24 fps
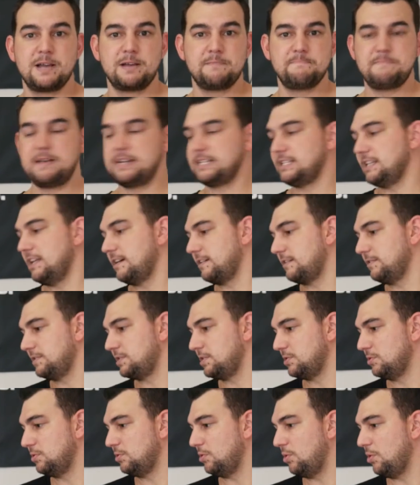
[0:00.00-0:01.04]
best luck
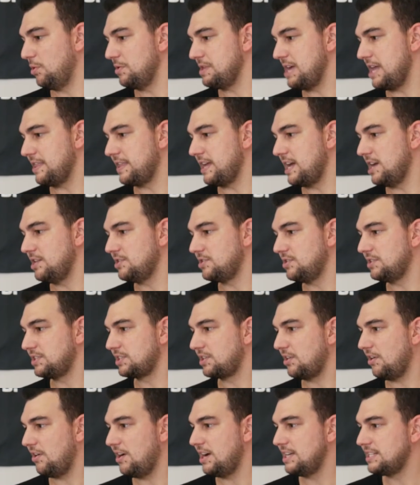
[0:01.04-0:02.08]
to all the other entrants,
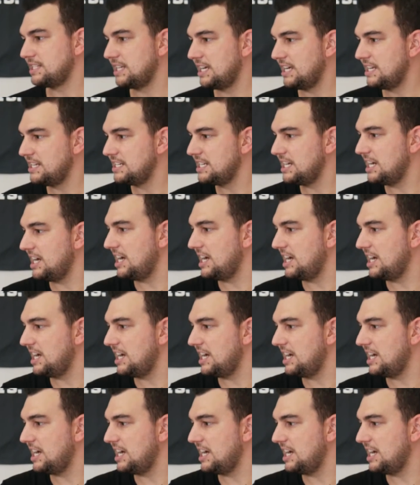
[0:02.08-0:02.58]
guys, and